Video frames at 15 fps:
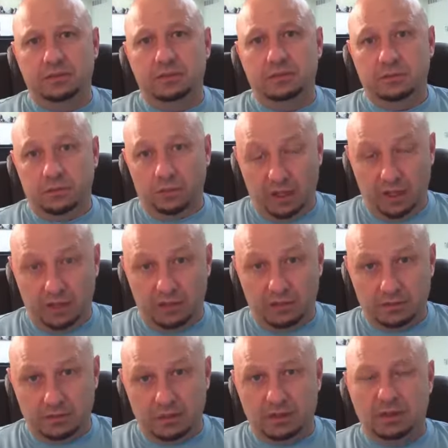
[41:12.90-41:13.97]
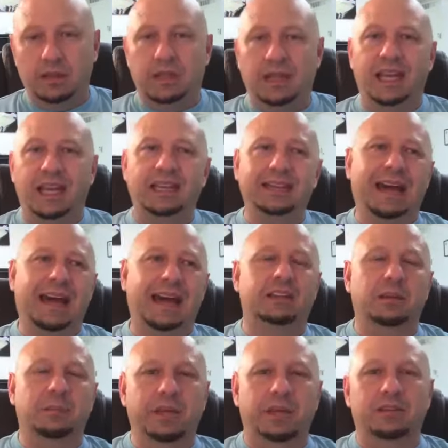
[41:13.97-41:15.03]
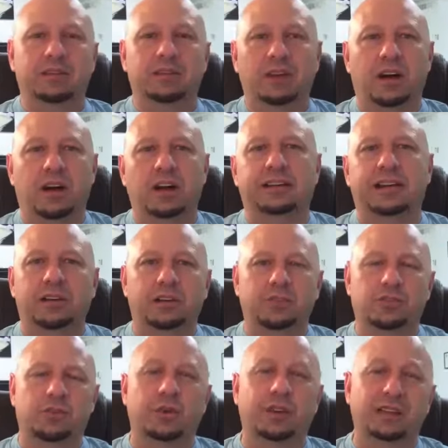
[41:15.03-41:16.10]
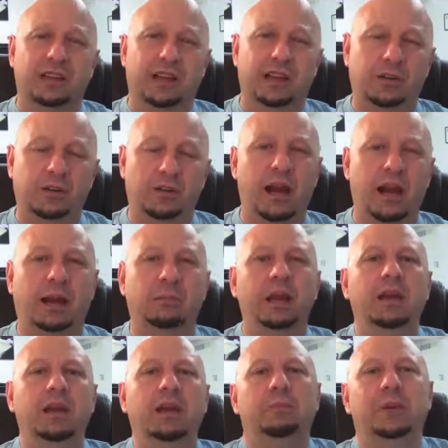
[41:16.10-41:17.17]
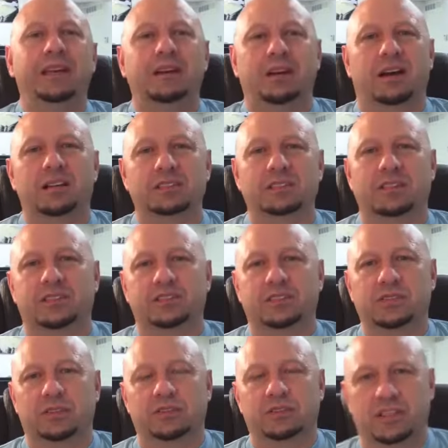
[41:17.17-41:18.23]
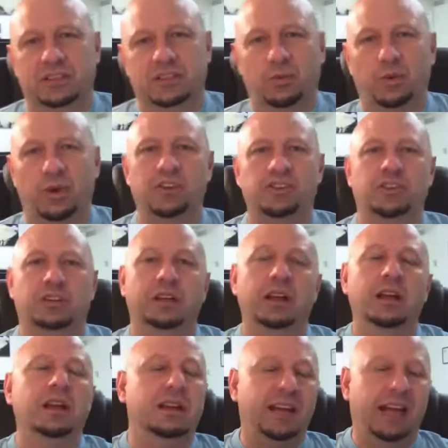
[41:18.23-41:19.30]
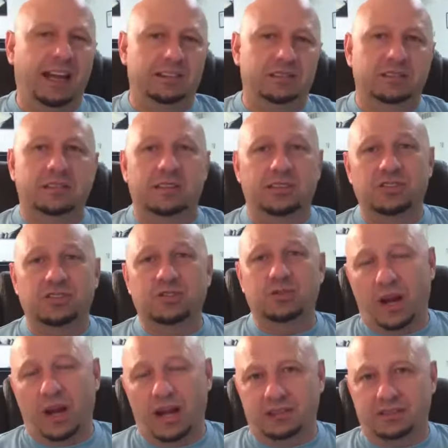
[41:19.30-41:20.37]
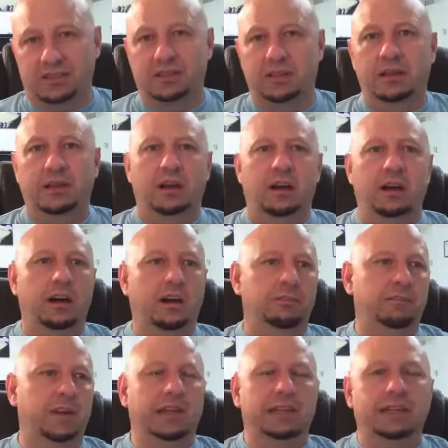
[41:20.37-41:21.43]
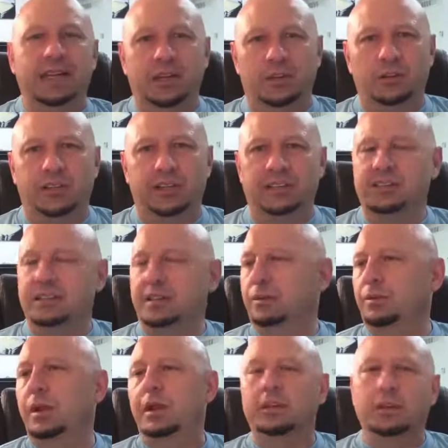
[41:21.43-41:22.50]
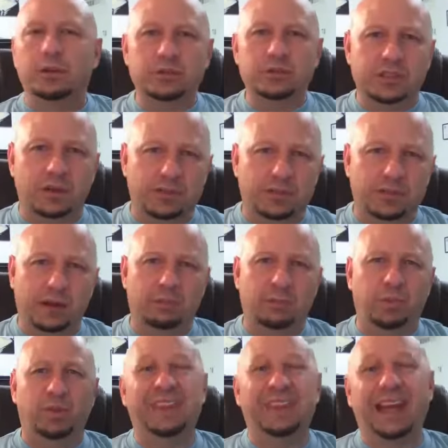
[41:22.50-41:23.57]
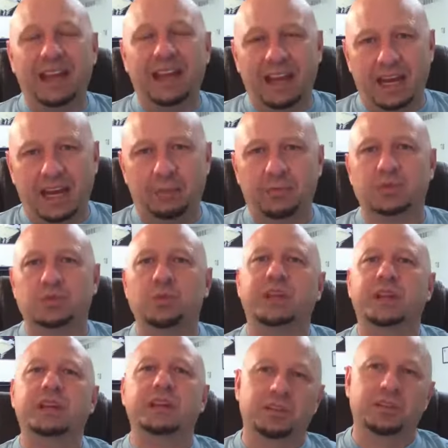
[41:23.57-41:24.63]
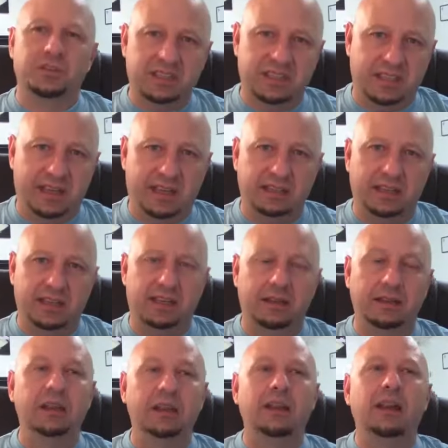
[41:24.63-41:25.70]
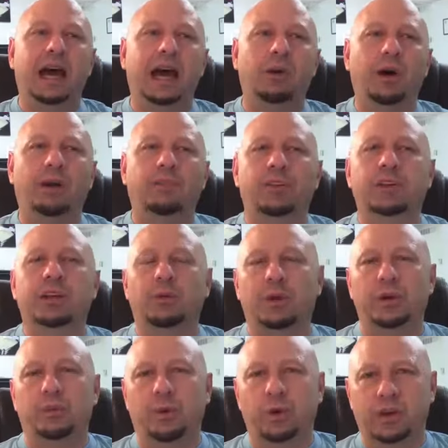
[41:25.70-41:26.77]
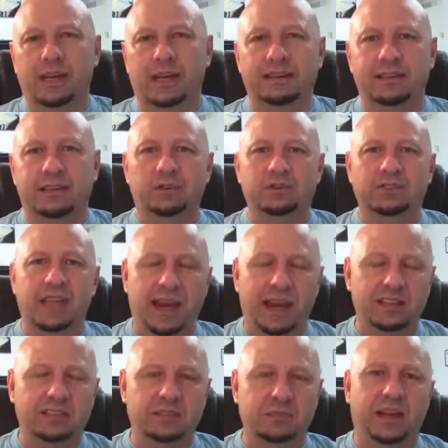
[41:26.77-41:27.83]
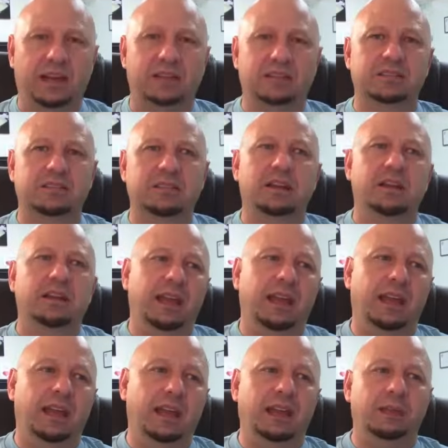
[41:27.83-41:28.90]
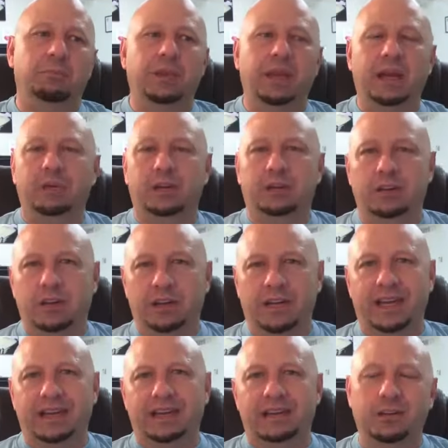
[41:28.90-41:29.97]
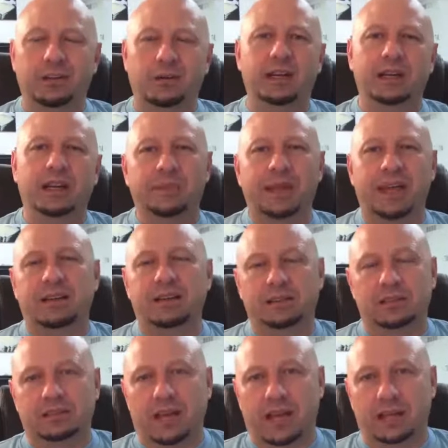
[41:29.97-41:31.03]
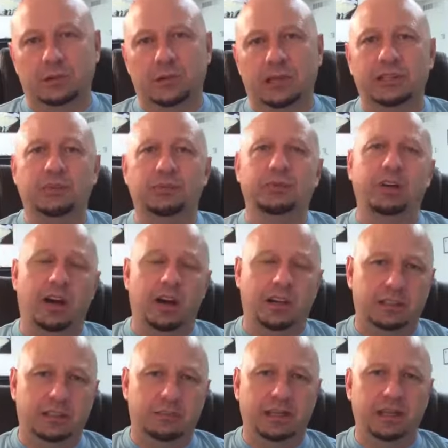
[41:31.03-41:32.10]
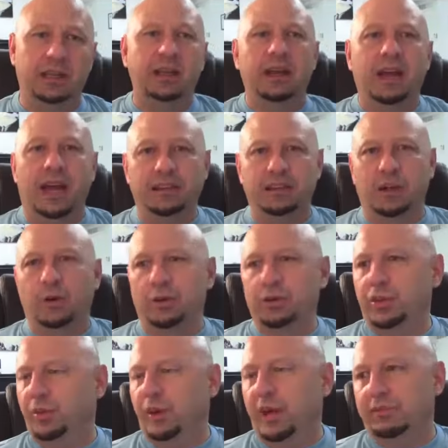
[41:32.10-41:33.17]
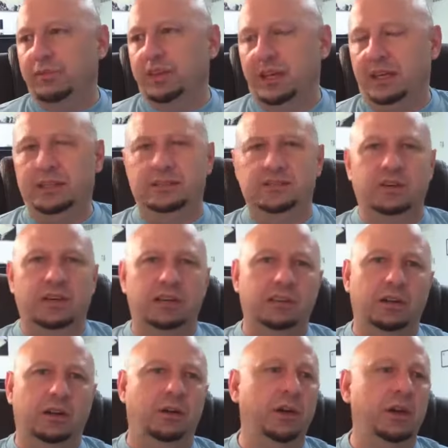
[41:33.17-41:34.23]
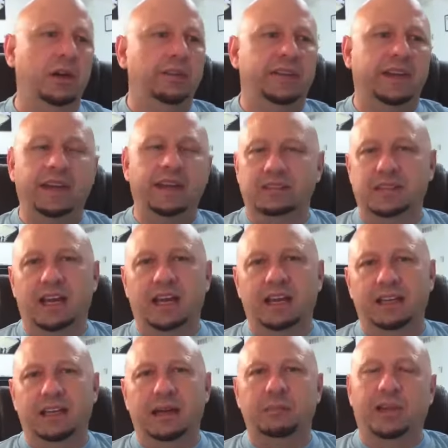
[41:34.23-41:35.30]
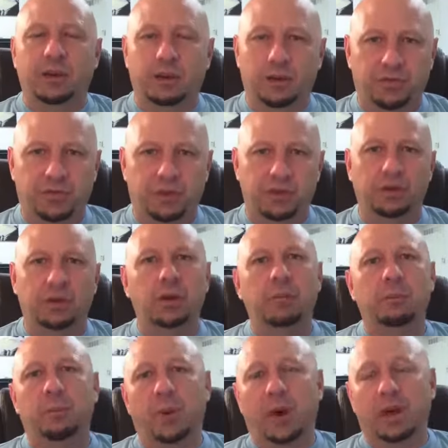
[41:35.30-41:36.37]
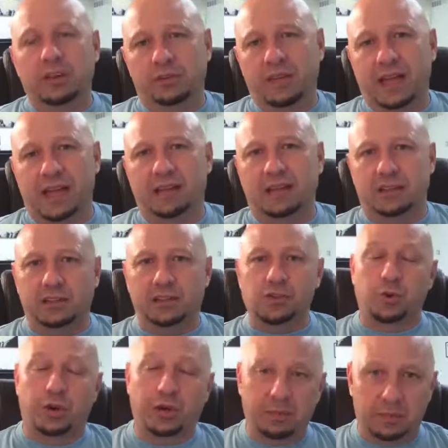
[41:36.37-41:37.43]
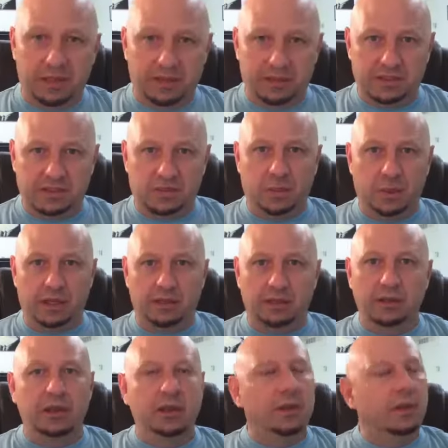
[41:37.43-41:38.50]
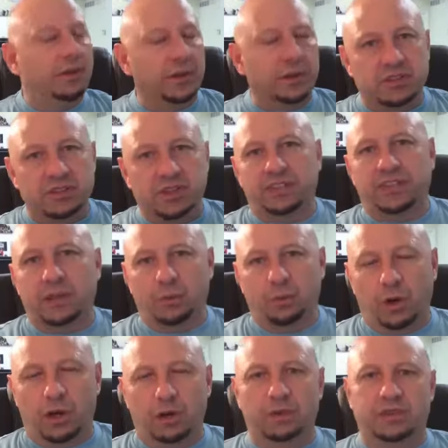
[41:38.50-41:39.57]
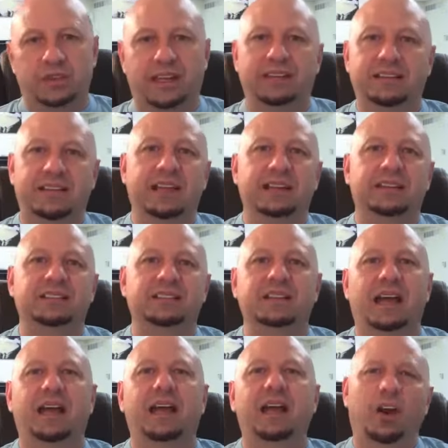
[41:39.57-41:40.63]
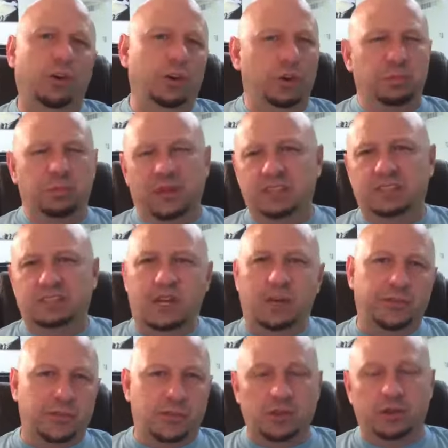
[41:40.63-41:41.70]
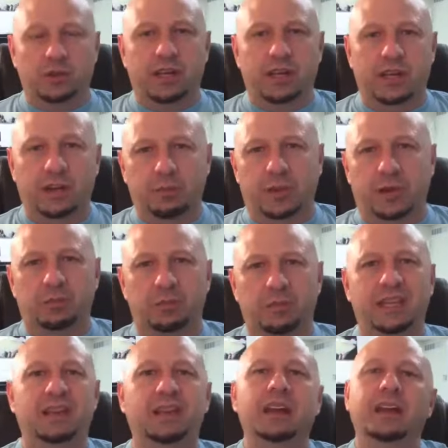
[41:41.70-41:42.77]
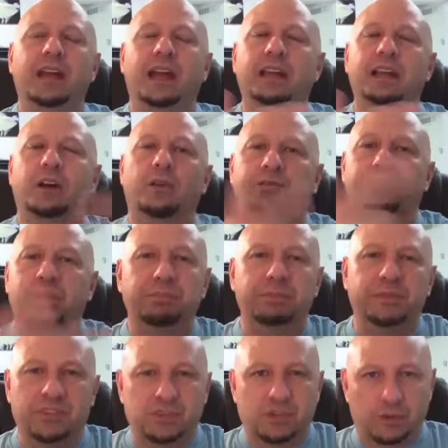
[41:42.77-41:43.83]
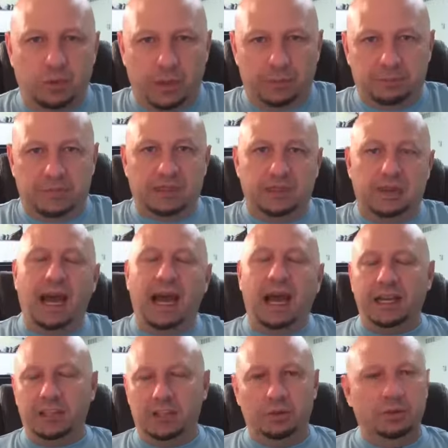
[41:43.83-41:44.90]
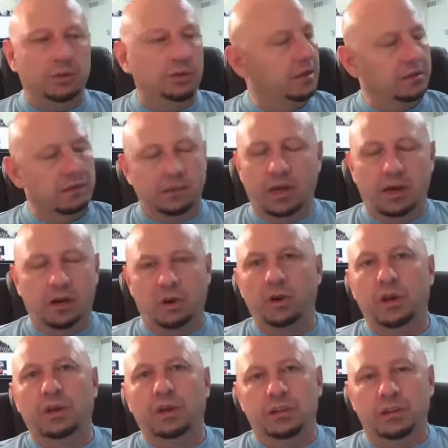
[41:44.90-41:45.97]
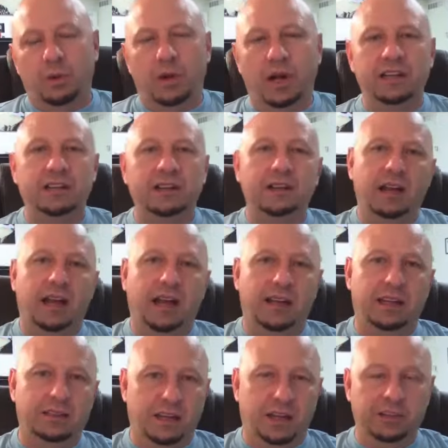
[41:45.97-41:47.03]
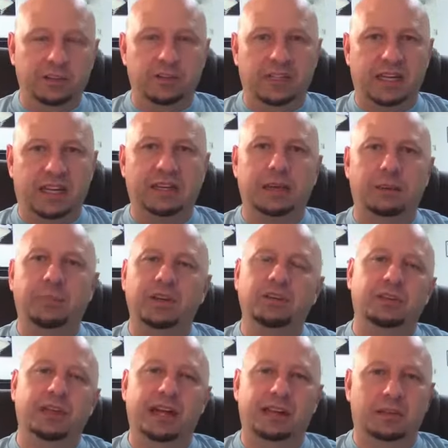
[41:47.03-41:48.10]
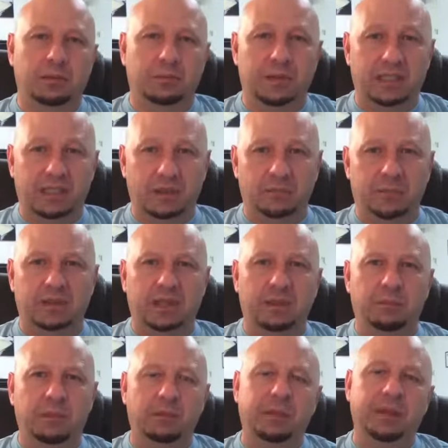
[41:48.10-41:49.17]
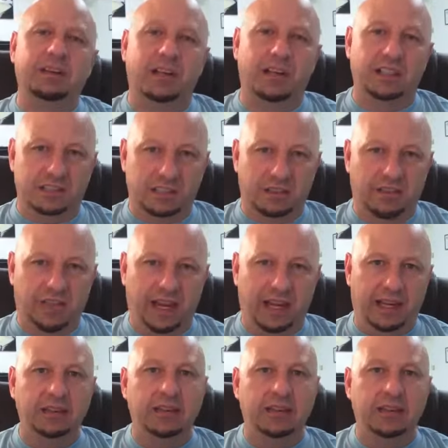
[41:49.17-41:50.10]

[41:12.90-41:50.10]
right? And not to be dogged out or treated like crap because of a certain situation. Yes, the stress of an illness and losing our temper, that happens. We can understand that. However, can we work on those aspects and be able to look at it? You know what? I'm not going to tolerate you talking to me. I know you have cancer. I know the anxiety. I'm here for you but you're not going to treat me this way. There's nothing wrong with that. And that is not, oh, you're being selfish. You don't care about me. And they'll flip the script on you. No. You know what? I understand that, but you're not going to manipulate me because of that.